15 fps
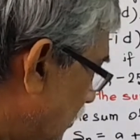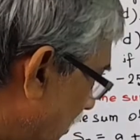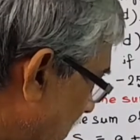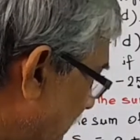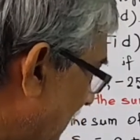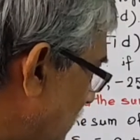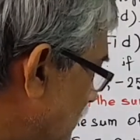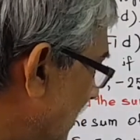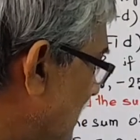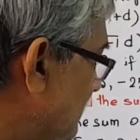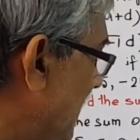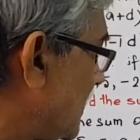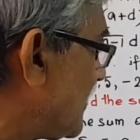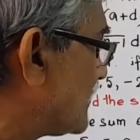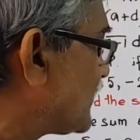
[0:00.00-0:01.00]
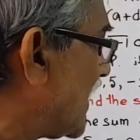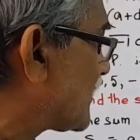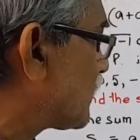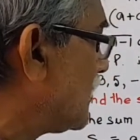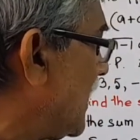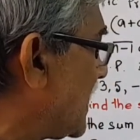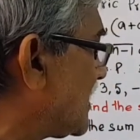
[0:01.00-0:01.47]
whole by 1 minus R
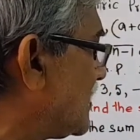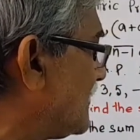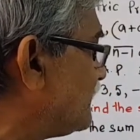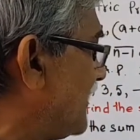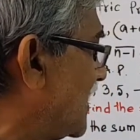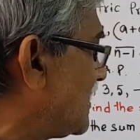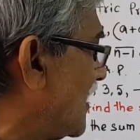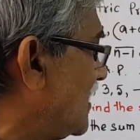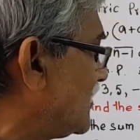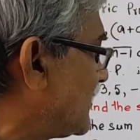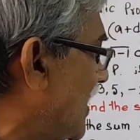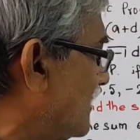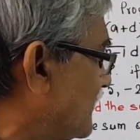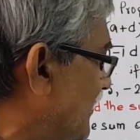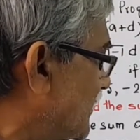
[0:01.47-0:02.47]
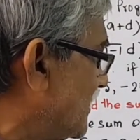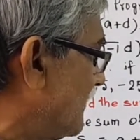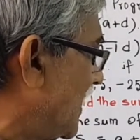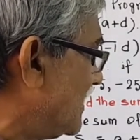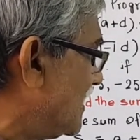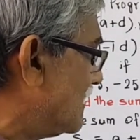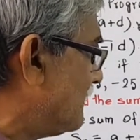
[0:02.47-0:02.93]
square, and the final term is
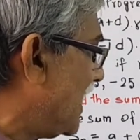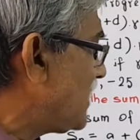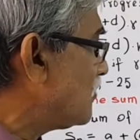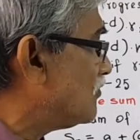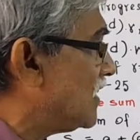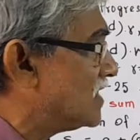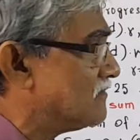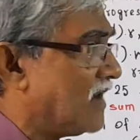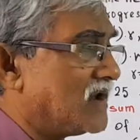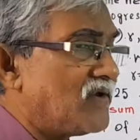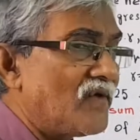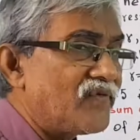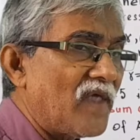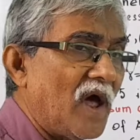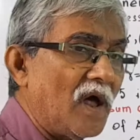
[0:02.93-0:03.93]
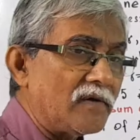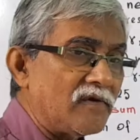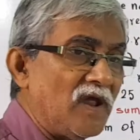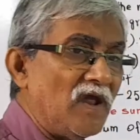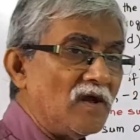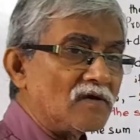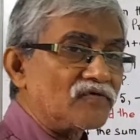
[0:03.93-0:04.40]
divided by 1 minus R.
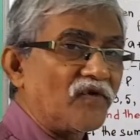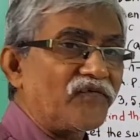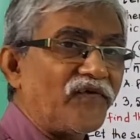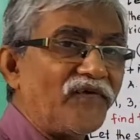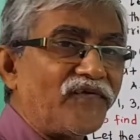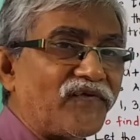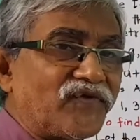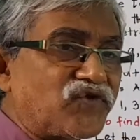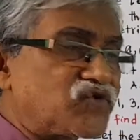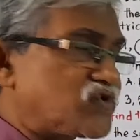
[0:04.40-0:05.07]
This is